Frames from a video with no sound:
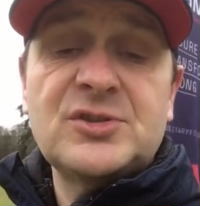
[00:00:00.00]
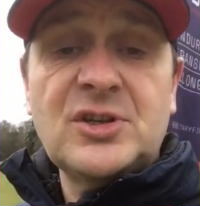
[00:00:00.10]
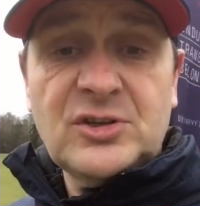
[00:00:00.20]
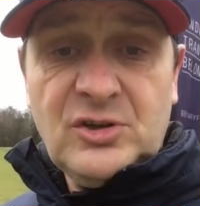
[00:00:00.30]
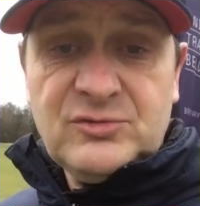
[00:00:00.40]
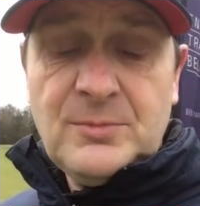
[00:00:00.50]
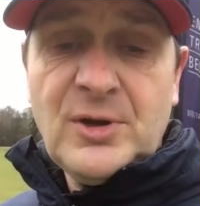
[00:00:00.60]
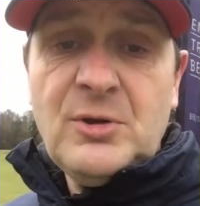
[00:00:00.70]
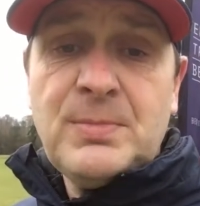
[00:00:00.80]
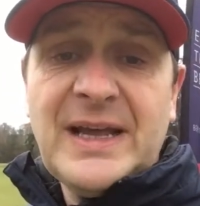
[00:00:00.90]
So you're going to go from
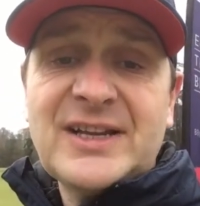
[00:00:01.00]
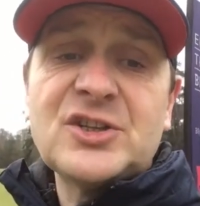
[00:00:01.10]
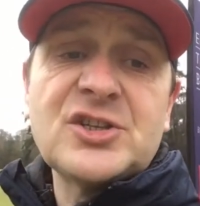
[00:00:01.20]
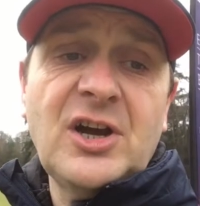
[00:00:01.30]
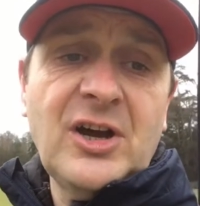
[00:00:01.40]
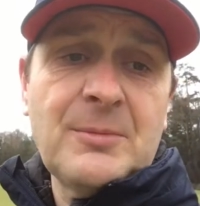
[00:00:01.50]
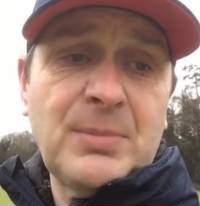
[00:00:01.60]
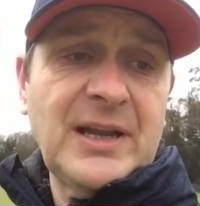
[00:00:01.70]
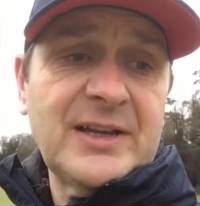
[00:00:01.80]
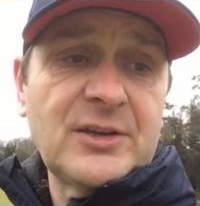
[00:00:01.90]
low plank to high
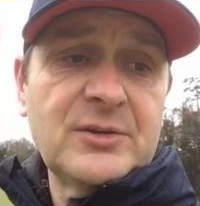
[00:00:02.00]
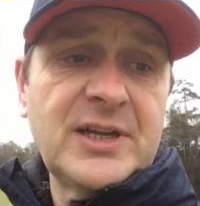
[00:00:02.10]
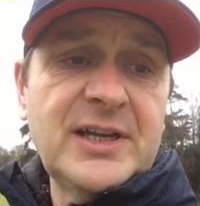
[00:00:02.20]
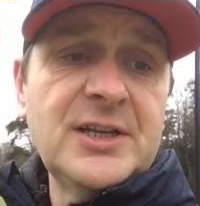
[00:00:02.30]
plank, okay?